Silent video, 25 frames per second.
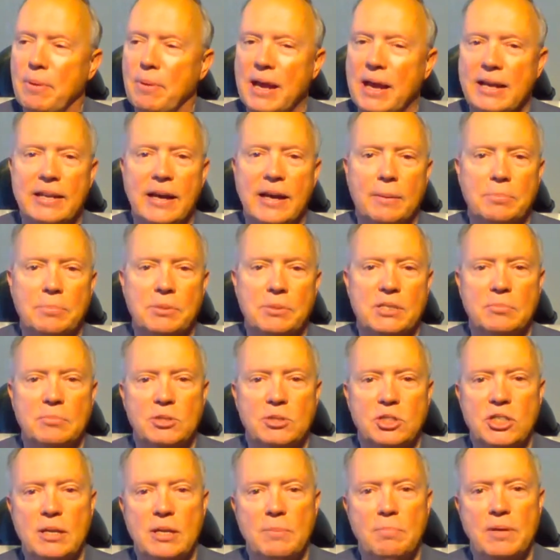Picked up
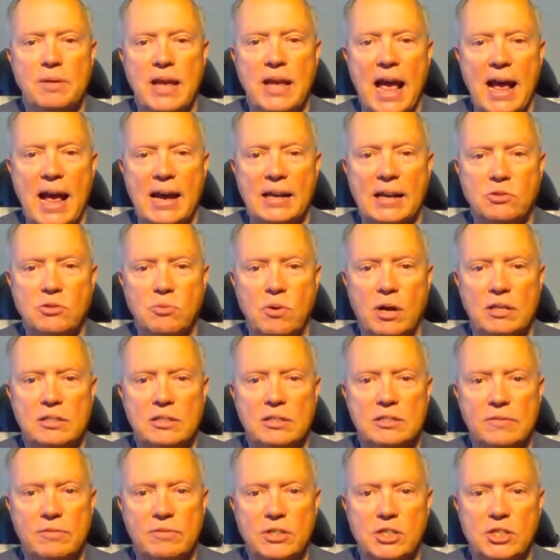some cheap gas,
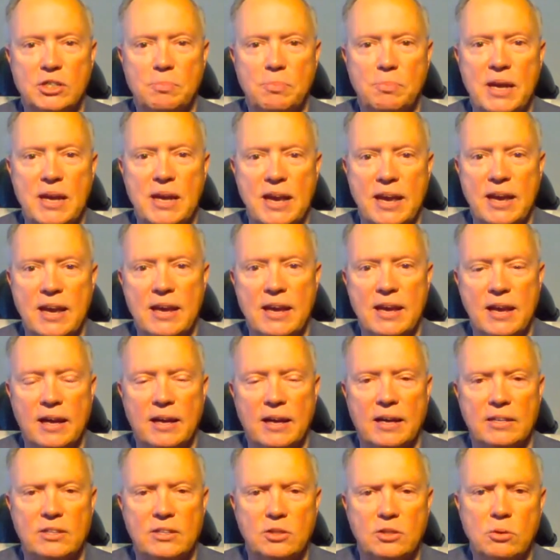relatively speaking,
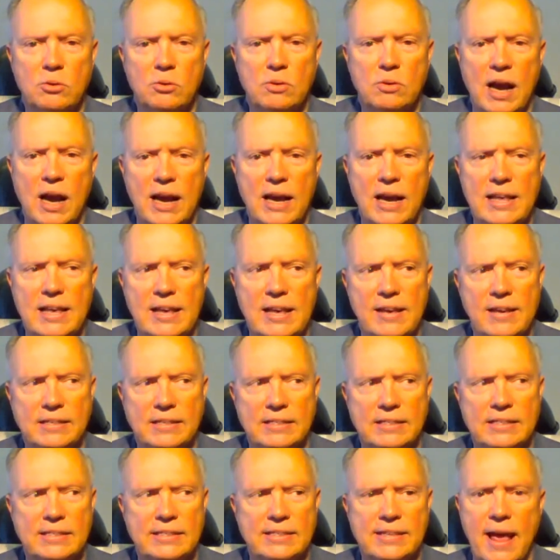
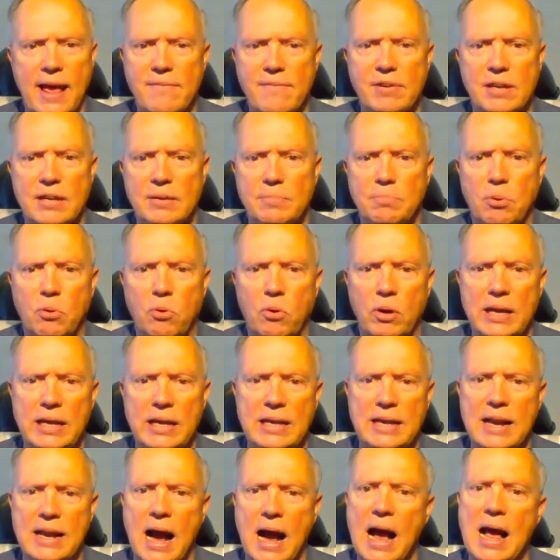
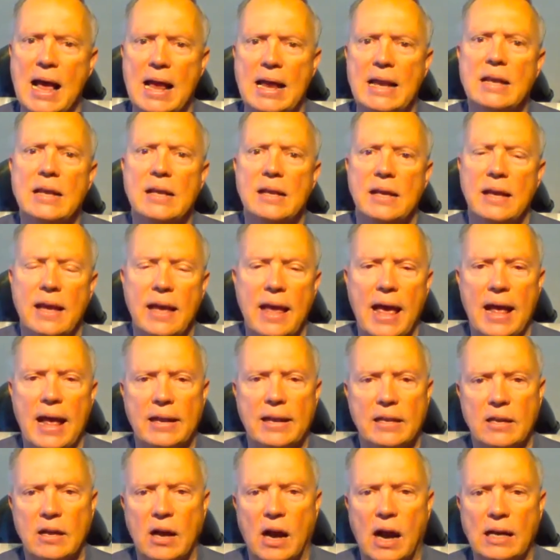$2.97.9
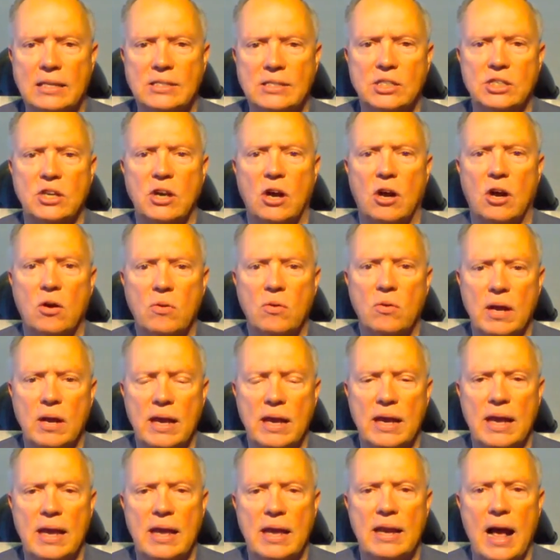at Costco
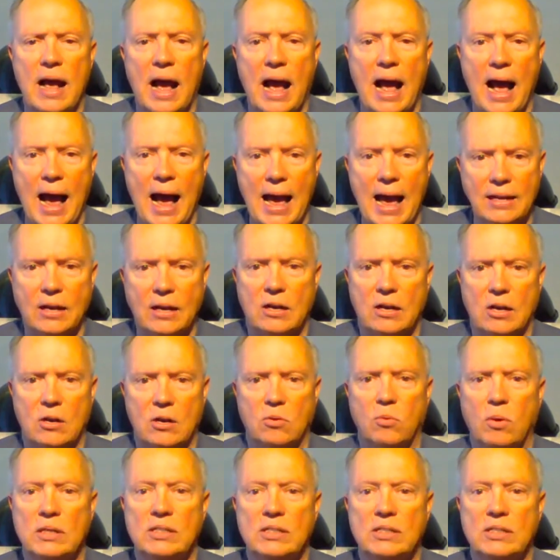in Idaho.